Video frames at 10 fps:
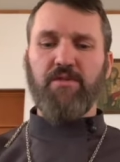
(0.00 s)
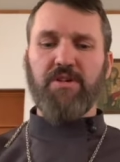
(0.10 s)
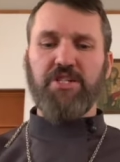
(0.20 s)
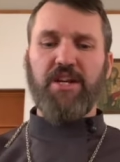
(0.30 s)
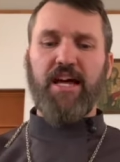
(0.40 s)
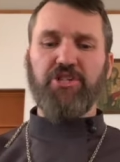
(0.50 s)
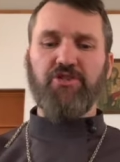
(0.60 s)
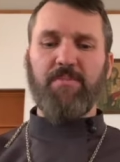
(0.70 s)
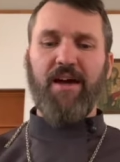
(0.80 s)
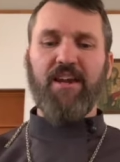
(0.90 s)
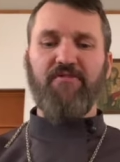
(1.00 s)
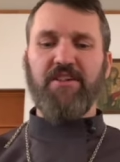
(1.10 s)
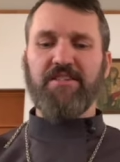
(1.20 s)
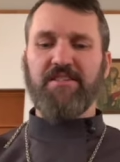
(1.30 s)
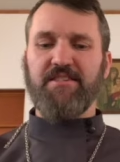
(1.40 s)
which naturally
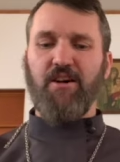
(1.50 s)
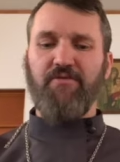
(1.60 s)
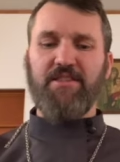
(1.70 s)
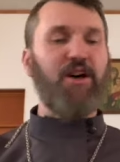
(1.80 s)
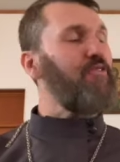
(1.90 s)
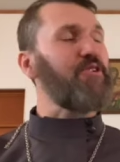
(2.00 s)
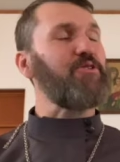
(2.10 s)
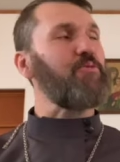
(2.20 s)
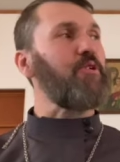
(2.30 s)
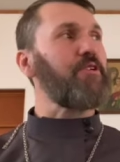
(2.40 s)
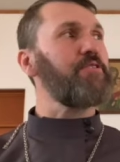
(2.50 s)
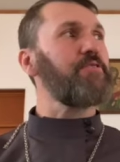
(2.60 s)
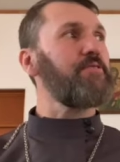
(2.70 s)
manifests itself in love and good works.